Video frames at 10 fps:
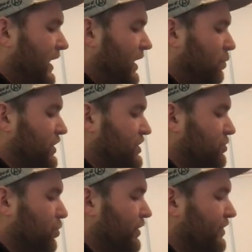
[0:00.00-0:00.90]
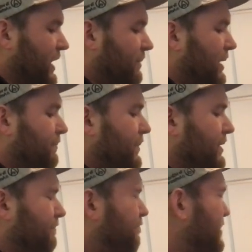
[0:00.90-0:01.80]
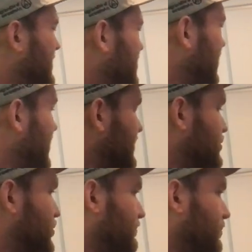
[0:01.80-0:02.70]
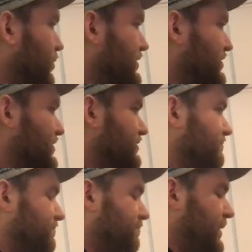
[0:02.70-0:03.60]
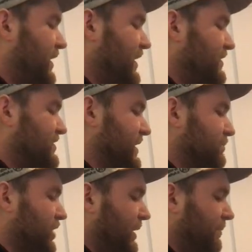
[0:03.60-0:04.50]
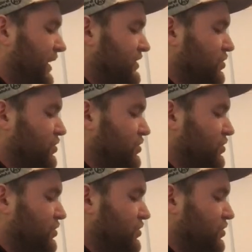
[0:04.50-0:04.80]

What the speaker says: which would have come up better at certain points, but at the same time, they